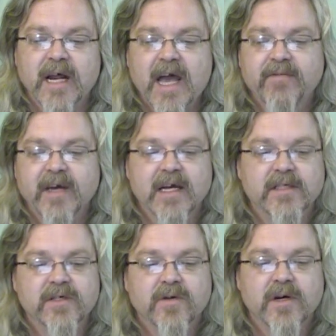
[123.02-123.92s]

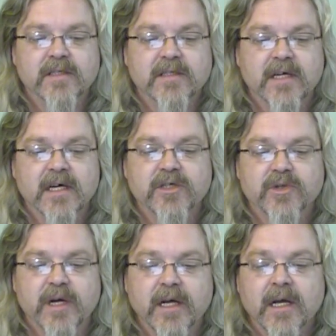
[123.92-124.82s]
Afghans across the
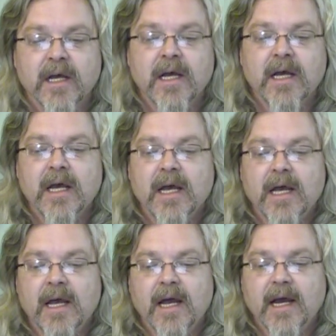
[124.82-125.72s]
country.
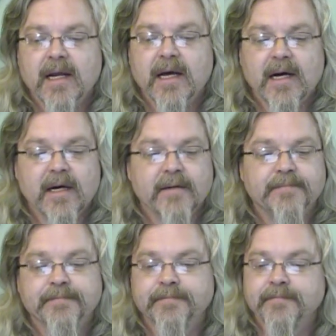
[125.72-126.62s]
And uh,
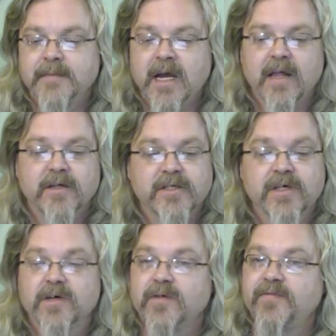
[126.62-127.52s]
yeah, they're
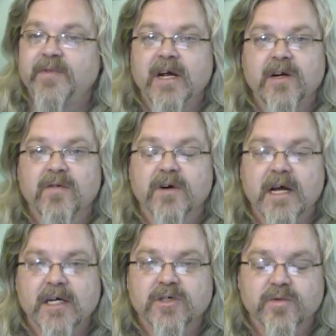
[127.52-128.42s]
still fighting over
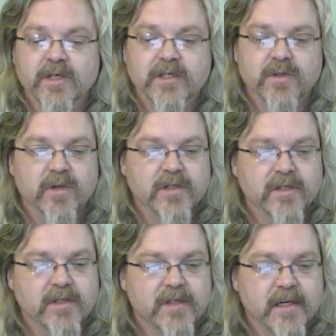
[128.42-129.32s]
natural
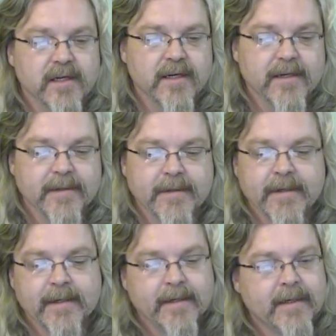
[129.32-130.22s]
resources and uh,
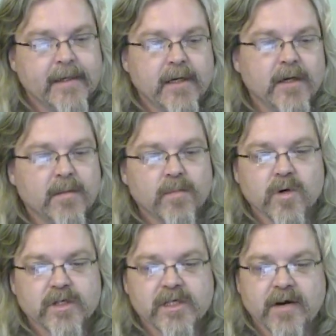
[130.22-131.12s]

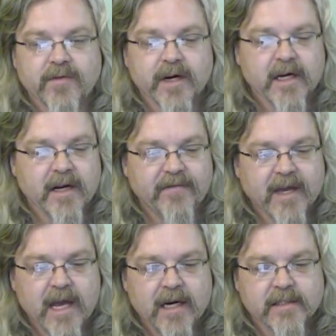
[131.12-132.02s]
more suffering in
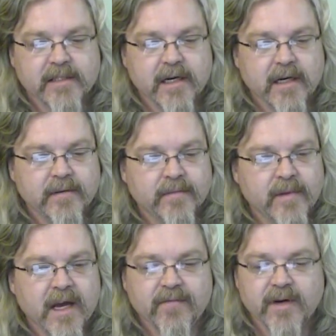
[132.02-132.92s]
Afghanistan.
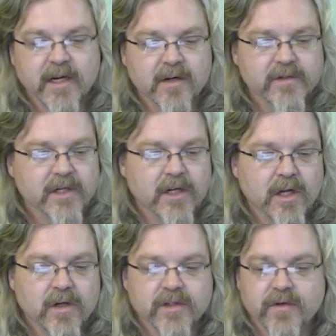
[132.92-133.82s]
They have videos
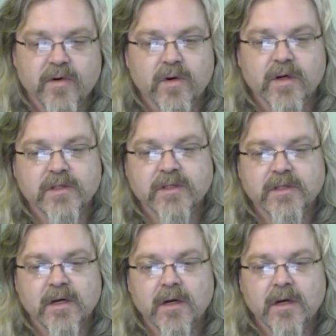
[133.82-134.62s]
enclosed, of course.